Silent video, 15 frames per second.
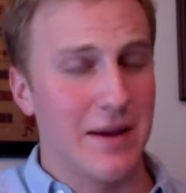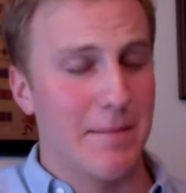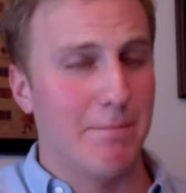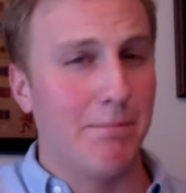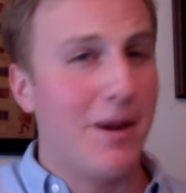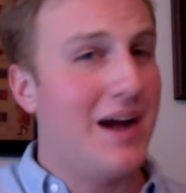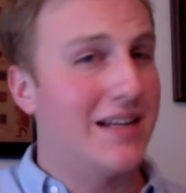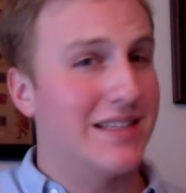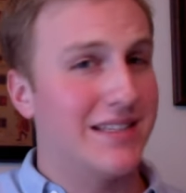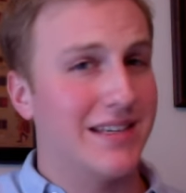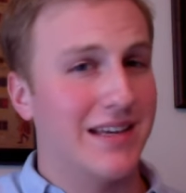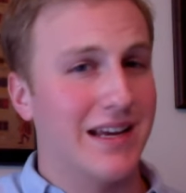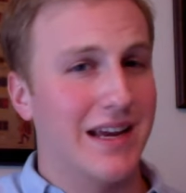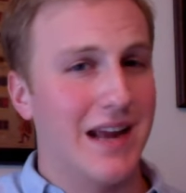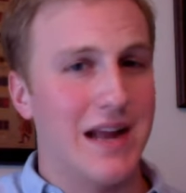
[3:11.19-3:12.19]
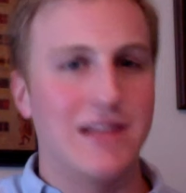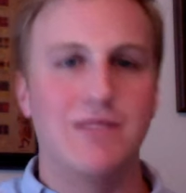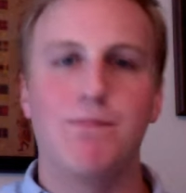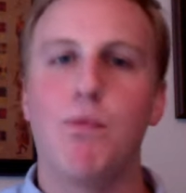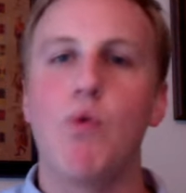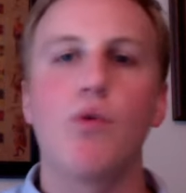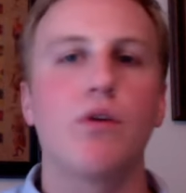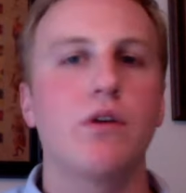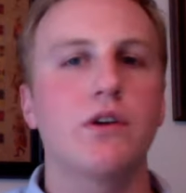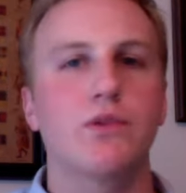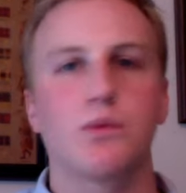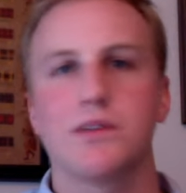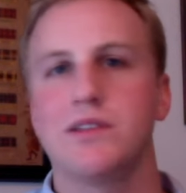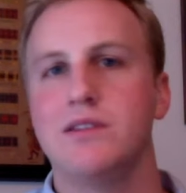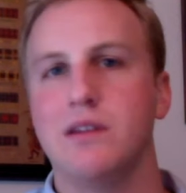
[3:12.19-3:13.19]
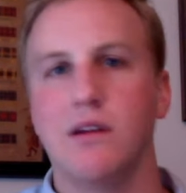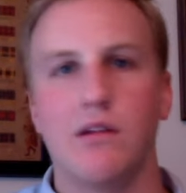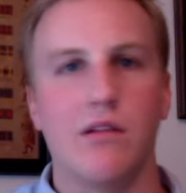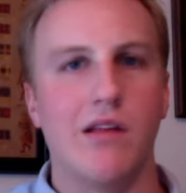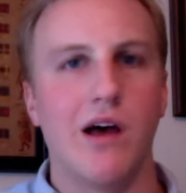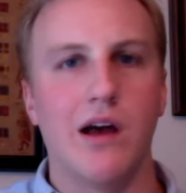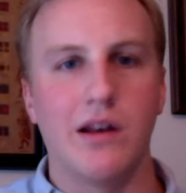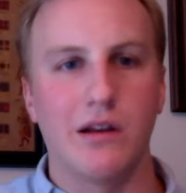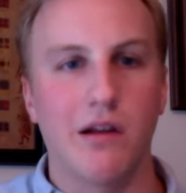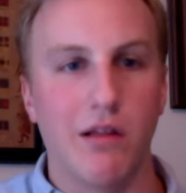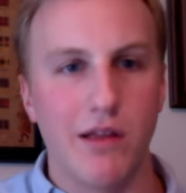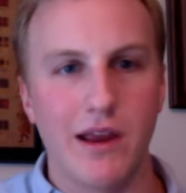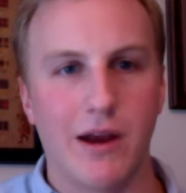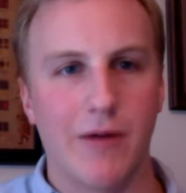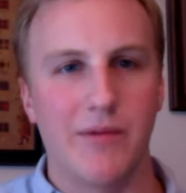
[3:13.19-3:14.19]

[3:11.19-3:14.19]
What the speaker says: but its borders were still unclear.